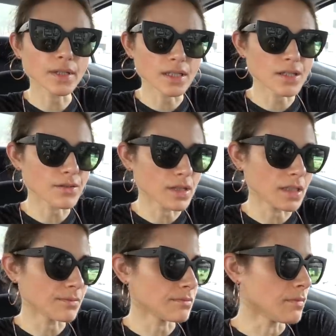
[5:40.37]
into
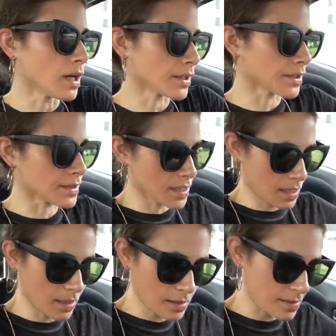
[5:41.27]
the modern
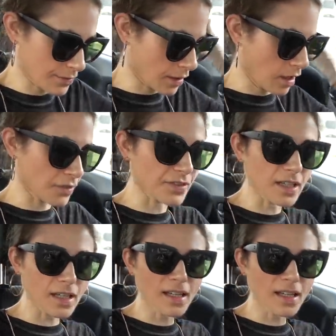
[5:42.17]
takes of coffee.